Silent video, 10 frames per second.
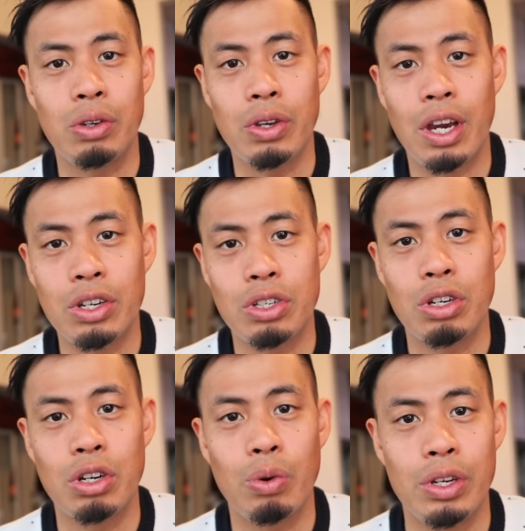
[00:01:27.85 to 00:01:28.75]

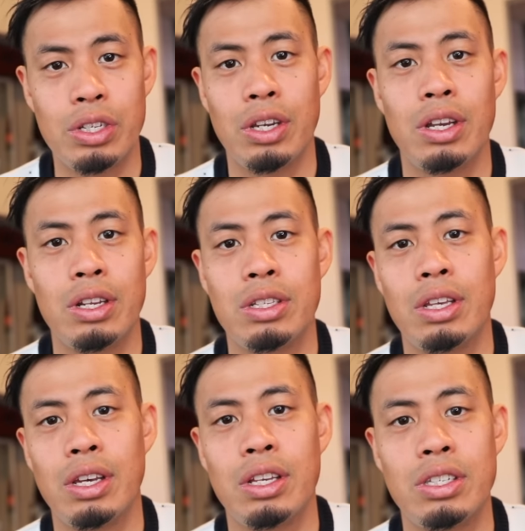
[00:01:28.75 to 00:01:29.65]
Kuyakusho, which is
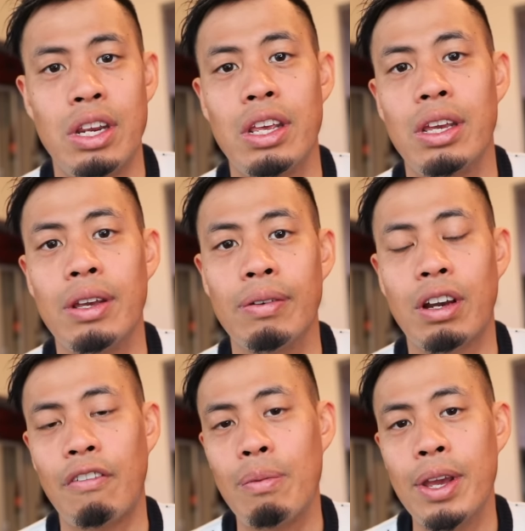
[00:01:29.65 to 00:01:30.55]
the city
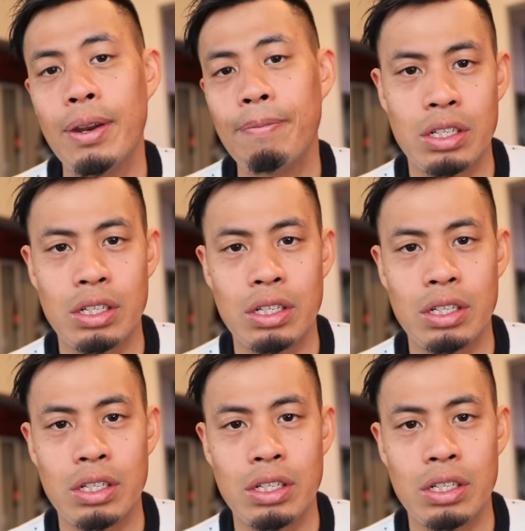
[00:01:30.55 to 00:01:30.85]
government.